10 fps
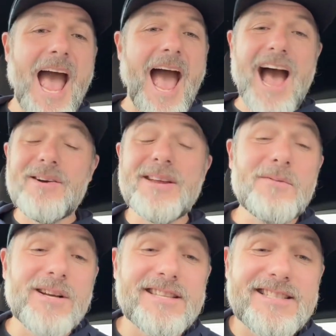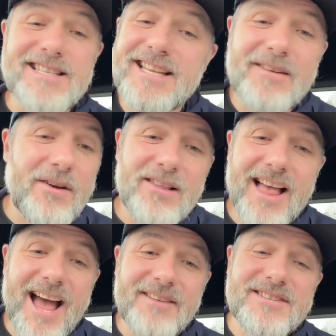how He wants us to live our
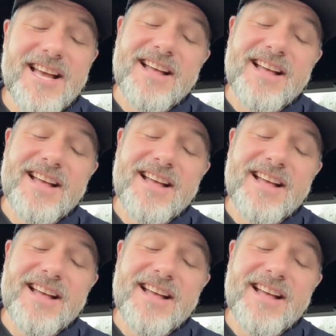lives,